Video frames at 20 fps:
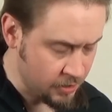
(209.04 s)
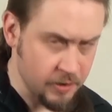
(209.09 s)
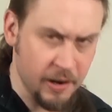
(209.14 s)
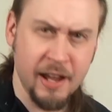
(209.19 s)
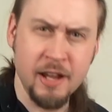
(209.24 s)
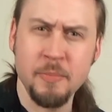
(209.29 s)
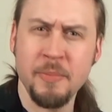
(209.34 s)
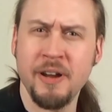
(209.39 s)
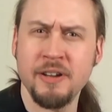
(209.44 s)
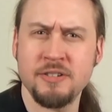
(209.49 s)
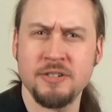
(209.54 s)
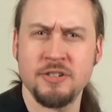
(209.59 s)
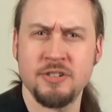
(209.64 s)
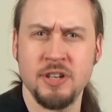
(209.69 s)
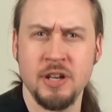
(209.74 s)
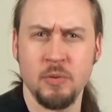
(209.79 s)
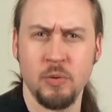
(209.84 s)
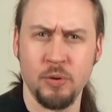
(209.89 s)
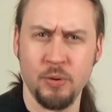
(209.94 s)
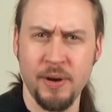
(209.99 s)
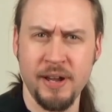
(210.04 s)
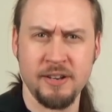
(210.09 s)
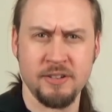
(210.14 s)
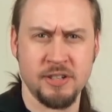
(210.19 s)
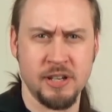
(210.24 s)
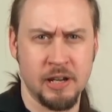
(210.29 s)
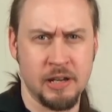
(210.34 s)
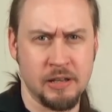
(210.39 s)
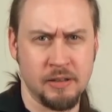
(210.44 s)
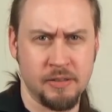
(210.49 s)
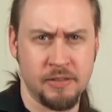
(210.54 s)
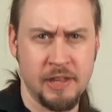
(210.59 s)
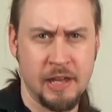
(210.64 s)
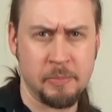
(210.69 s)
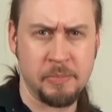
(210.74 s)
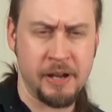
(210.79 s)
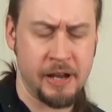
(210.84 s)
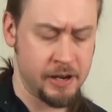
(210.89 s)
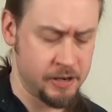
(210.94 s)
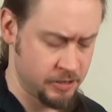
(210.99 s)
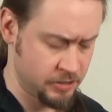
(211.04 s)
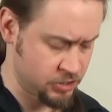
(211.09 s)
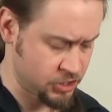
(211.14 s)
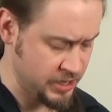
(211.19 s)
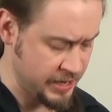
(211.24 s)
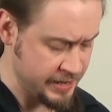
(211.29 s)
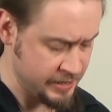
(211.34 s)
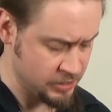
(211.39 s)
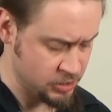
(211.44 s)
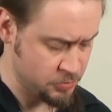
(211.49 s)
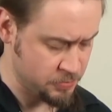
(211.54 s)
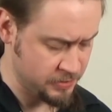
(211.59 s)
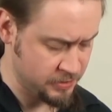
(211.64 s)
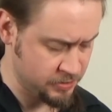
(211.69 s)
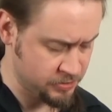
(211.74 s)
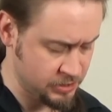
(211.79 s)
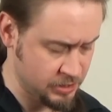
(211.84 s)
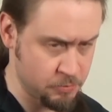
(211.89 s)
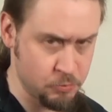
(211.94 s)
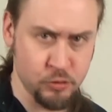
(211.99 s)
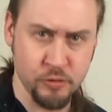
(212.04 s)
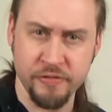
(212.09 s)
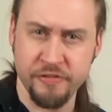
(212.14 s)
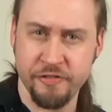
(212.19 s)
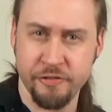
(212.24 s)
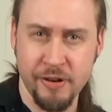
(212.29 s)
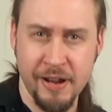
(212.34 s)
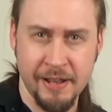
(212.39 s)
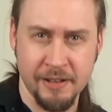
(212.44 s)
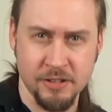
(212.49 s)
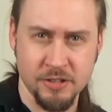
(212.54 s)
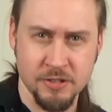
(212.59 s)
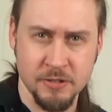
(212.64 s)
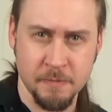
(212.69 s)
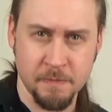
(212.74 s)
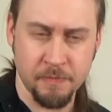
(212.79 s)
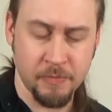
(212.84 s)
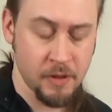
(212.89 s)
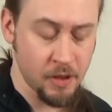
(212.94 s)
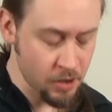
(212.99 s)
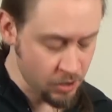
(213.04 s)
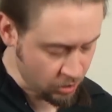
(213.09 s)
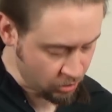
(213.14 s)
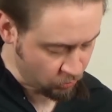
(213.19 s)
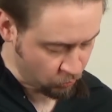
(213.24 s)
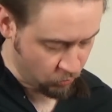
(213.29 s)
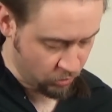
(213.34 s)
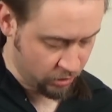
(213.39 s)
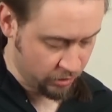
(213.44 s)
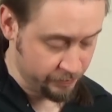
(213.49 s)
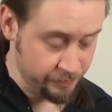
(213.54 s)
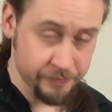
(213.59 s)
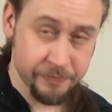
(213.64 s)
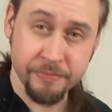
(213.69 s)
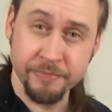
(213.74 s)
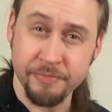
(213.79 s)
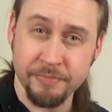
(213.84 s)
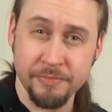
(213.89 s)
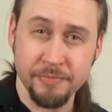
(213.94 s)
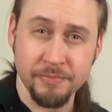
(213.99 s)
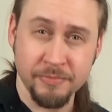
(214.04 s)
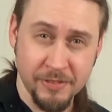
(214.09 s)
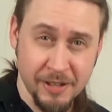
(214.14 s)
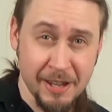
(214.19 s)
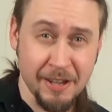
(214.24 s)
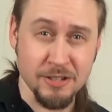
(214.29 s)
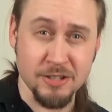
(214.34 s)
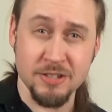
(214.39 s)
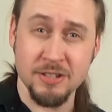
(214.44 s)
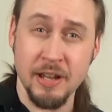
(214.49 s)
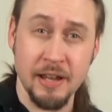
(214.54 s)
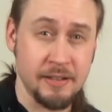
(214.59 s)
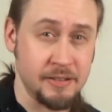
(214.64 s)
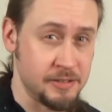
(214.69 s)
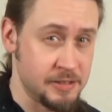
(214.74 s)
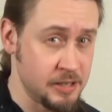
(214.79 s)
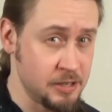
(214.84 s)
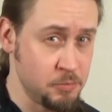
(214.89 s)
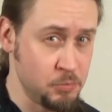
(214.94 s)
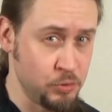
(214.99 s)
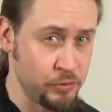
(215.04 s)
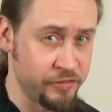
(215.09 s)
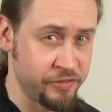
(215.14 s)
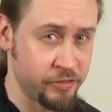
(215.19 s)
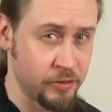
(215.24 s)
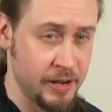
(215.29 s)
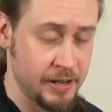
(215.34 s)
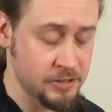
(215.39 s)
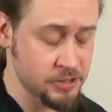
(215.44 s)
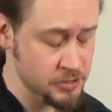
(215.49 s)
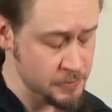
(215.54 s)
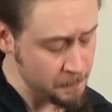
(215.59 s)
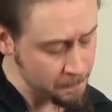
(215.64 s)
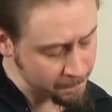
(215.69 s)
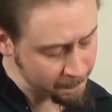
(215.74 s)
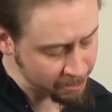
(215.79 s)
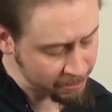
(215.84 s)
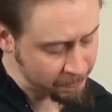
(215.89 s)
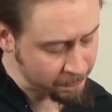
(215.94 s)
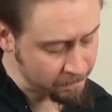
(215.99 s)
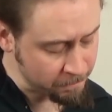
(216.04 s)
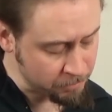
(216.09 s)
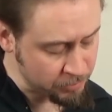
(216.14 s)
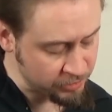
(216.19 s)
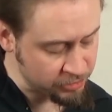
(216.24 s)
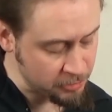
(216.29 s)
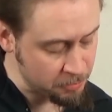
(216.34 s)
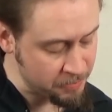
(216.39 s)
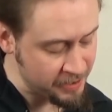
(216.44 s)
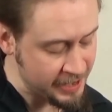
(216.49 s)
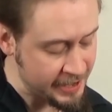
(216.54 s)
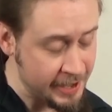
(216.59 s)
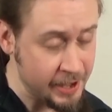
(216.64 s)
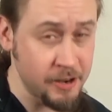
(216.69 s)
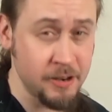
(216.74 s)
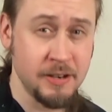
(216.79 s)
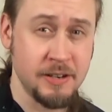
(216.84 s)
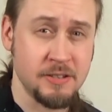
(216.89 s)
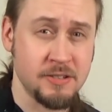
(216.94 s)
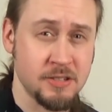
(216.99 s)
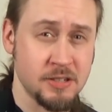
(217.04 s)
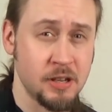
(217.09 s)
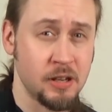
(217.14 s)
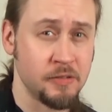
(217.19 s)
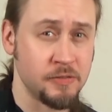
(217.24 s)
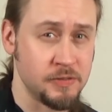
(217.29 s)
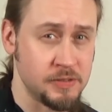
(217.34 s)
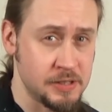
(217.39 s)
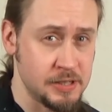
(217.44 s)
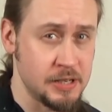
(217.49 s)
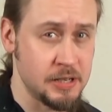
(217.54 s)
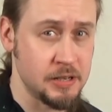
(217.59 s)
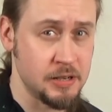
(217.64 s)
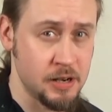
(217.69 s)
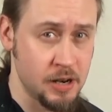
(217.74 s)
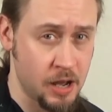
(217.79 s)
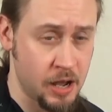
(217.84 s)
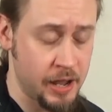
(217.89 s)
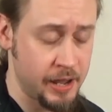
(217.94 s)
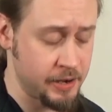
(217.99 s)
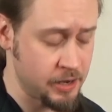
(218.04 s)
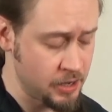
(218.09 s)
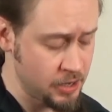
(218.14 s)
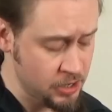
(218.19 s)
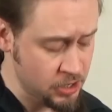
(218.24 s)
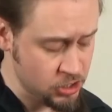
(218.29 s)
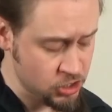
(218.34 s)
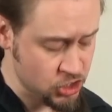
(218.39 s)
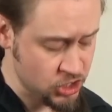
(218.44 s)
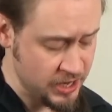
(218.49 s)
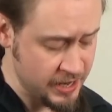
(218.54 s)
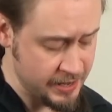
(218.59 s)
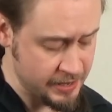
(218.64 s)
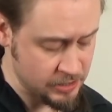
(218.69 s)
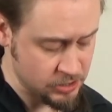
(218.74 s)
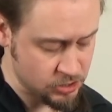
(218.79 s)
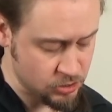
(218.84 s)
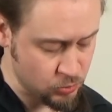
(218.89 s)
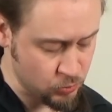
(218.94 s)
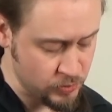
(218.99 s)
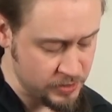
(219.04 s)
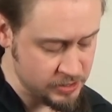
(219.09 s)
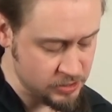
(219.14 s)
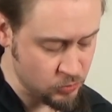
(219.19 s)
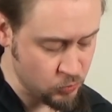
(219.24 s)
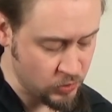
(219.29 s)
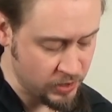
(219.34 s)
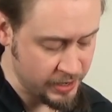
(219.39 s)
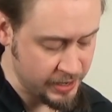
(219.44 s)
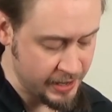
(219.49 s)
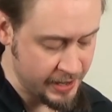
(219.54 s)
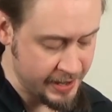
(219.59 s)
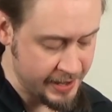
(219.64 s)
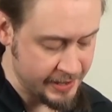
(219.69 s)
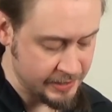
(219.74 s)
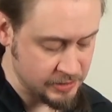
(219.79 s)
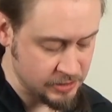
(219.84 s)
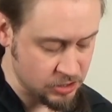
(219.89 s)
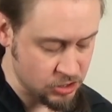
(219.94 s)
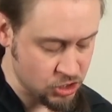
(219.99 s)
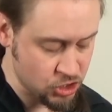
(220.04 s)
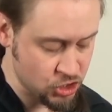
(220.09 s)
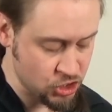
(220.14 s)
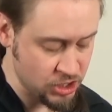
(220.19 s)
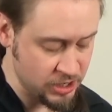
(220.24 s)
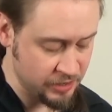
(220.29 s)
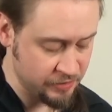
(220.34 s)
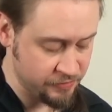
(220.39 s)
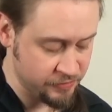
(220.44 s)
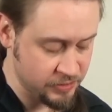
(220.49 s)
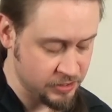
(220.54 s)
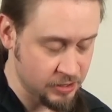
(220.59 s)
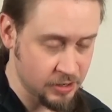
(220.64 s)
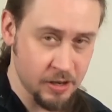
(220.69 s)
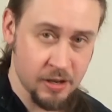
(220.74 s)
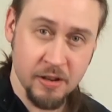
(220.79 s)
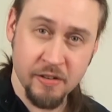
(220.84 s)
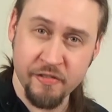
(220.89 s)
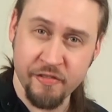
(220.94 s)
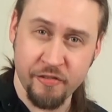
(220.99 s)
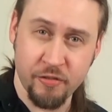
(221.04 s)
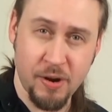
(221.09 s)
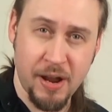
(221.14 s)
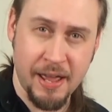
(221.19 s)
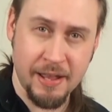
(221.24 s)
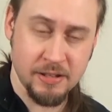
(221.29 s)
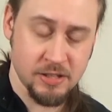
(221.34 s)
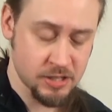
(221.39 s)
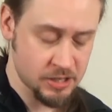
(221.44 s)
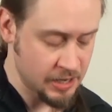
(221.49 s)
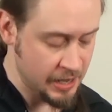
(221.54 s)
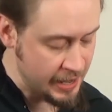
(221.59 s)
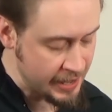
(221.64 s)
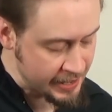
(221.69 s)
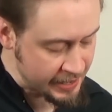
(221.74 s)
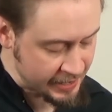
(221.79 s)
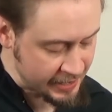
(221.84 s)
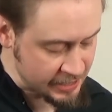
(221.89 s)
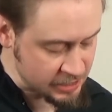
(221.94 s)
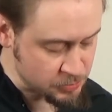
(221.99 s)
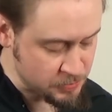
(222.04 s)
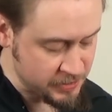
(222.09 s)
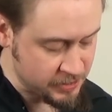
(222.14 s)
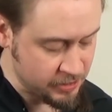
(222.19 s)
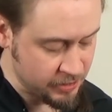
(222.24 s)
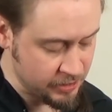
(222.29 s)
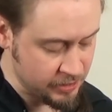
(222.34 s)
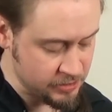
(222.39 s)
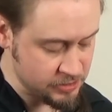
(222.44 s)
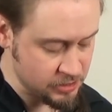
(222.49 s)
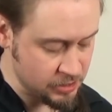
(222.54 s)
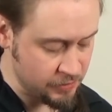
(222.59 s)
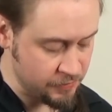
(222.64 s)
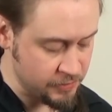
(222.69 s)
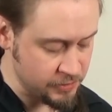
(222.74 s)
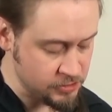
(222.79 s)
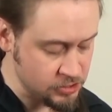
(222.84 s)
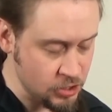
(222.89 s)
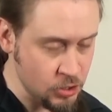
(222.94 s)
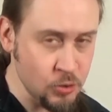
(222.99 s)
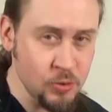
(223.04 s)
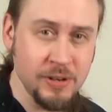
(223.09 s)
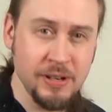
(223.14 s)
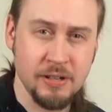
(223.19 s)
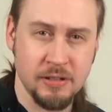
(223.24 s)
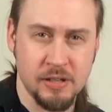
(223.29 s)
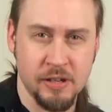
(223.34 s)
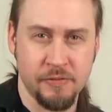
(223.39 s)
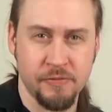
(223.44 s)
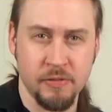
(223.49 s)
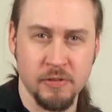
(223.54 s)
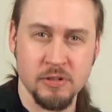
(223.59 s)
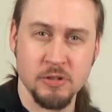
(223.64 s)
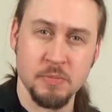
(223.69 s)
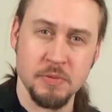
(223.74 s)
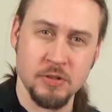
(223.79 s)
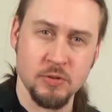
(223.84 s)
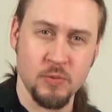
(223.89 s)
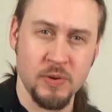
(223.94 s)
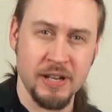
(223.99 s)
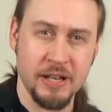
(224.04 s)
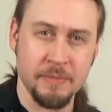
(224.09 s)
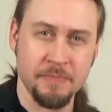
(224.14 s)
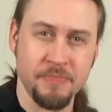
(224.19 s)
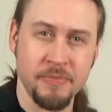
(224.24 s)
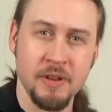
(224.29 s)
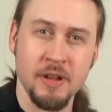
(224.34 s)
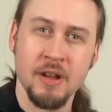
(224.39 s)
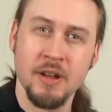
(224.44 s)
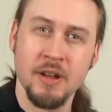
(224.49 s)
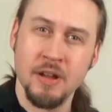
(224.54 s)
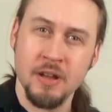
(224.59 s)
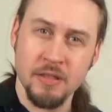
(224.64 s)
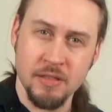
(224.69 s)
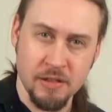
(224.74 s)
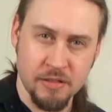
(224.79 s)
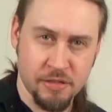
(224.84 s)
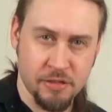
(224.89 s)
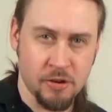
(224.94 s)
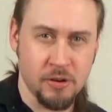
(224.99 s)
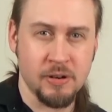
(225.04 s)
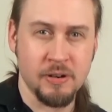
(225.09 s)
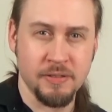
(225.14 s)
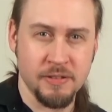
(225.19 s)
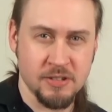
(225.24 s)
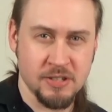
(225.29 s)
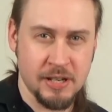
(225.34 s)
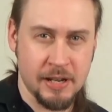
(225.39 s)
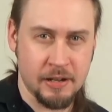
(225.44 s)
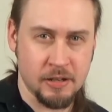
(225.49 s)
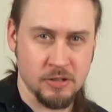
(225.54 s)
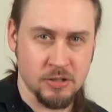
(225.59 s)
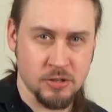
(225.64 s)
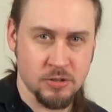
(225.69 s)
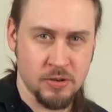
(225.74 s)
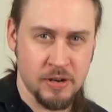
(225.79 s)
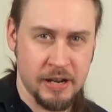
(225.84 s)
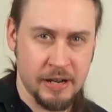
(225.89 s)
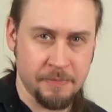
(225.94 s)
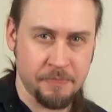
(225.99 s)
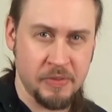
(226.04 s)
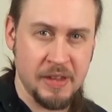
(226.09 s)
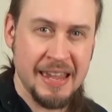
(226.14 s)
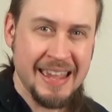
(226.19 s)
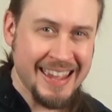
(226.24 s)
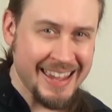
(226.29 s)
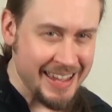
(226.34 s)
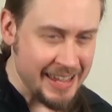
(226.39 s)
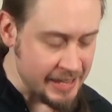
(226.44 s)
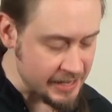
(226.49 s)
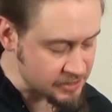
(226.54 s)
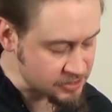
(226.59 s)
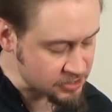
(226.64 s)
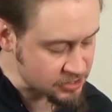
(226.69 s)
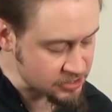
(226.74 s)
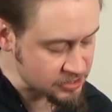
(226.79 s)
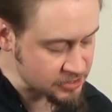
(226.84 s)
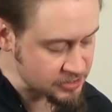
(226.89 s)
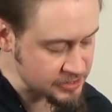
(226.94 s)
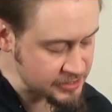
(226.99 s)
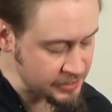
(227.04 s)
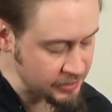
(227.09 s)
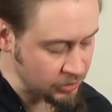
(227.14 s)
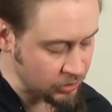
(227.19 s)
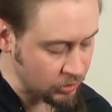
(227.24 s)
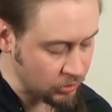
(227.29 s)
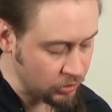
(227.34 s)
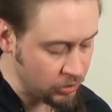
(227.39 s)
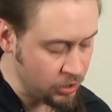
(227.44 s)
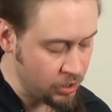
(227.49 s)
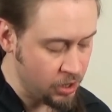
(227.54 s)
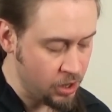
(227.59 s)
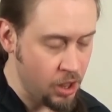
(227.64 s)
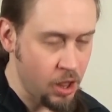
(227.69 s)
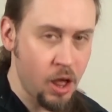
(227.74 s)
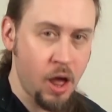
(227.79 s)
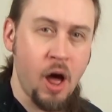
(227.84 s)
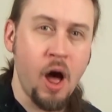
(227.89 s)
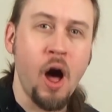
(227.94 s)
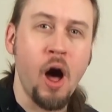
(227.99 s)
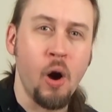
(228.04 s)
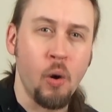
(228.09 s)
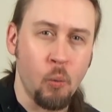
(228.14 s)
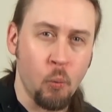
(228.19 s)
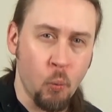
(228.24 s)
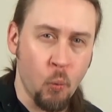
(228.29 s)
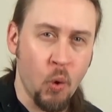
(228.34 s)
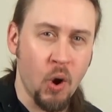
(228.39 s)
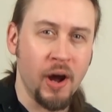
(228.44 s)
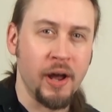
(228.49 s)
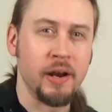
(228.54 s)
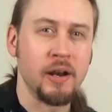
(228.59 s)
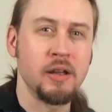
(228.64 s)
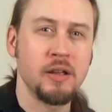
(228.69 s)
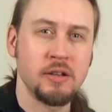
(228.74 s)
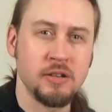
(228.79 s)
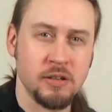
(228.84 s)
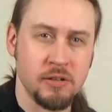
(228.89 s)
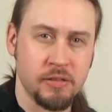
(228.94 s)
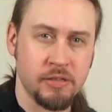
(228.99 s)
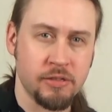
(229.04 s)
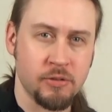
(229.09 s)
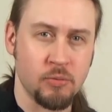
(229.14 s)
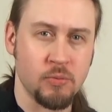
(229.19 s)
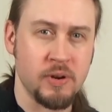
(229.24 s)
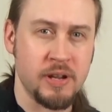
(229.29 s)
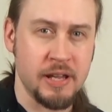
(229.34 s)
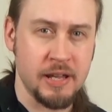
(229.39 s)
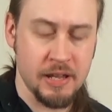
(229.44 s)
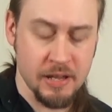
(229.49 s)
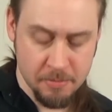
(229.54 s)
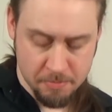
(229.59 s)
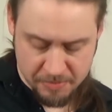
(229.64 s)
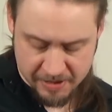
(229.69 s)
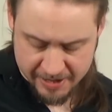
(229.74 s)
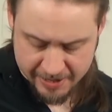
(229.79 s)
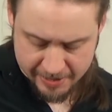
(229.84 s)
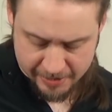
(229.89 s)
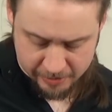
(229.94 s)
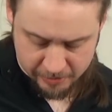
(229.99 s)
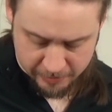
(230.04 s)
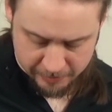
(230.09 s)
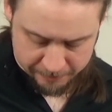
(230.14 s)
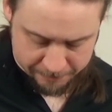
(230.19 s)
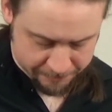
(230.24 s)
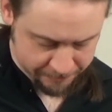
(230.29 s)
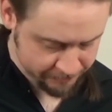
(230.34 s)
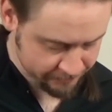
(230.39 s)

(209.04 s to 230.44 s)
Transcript: Now you might just say, well, wait a second, that pattern changed because I moved frets. Well, yes, I did move frets, but the pattern itself did not change. The reason why I had to shift frets is because of the tuning difference between the 3rd and the 2nd string. It's still a 1 to 3 pattern.